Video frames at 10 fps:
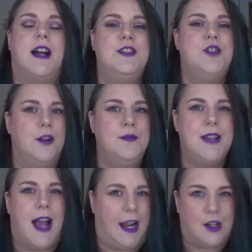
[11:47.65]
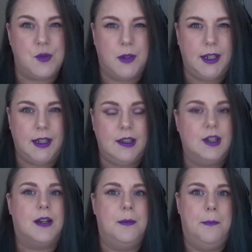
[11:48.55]
I don't actually
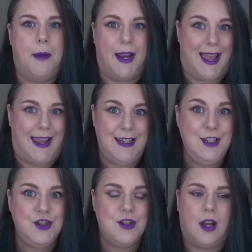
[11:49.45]
look my age.